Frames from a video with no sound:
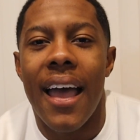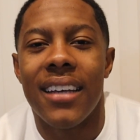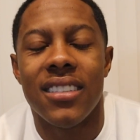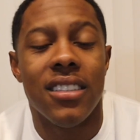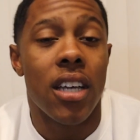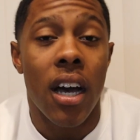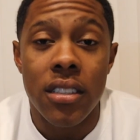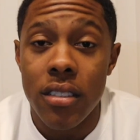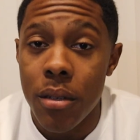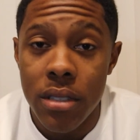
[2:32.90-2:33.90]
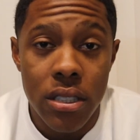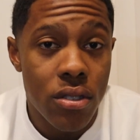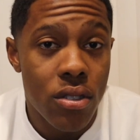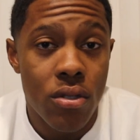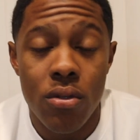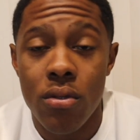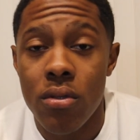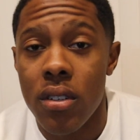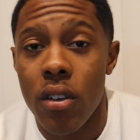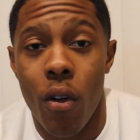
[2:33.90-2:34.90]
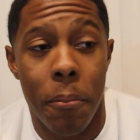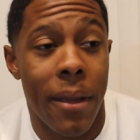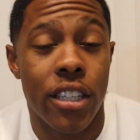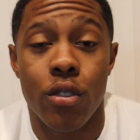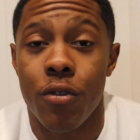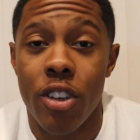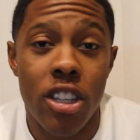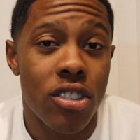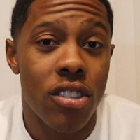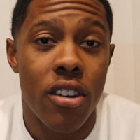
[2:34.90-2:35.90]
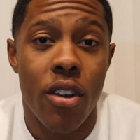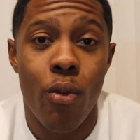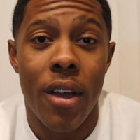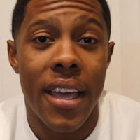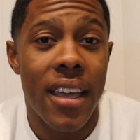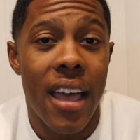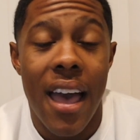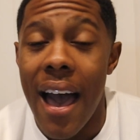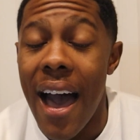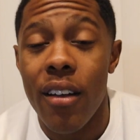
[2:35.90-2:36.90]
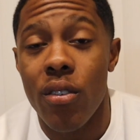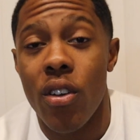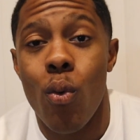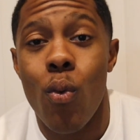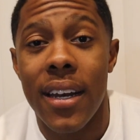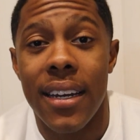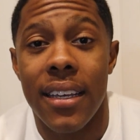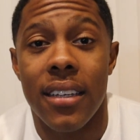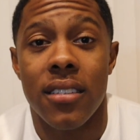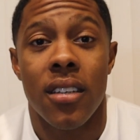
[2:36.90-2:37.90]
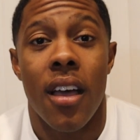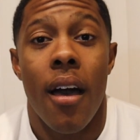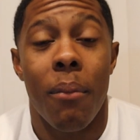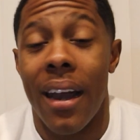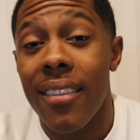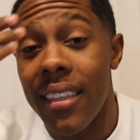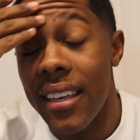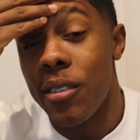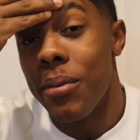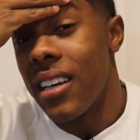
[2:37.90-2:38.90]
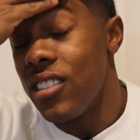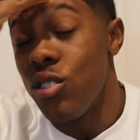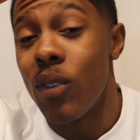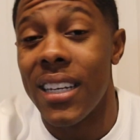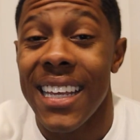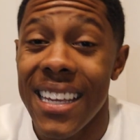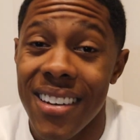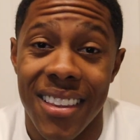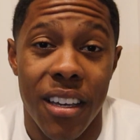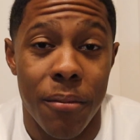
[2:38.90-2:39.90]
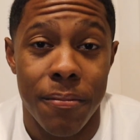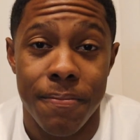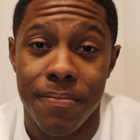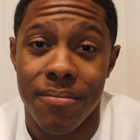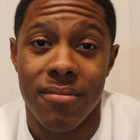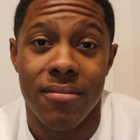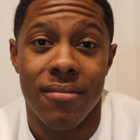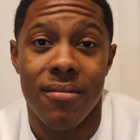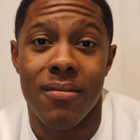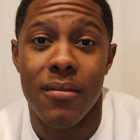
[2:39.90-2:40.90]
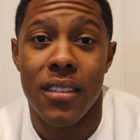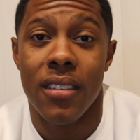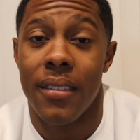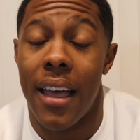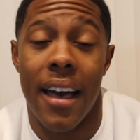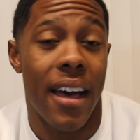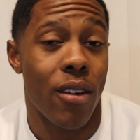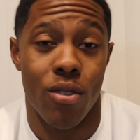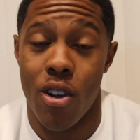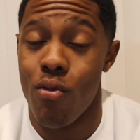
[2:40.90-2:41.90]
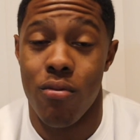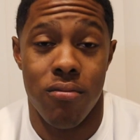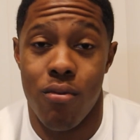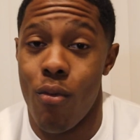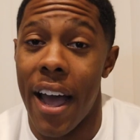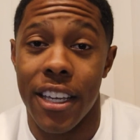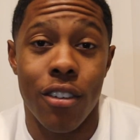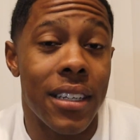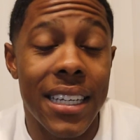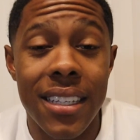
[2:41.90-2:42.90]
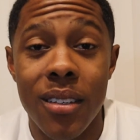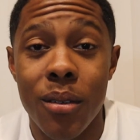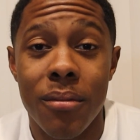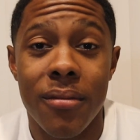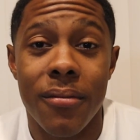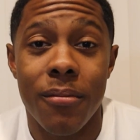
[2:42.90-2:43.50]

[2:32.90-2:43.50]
has done something to you or made you feel a certain way. I don't know what it is, but I think it's because you're in need of them. I don't know why you need them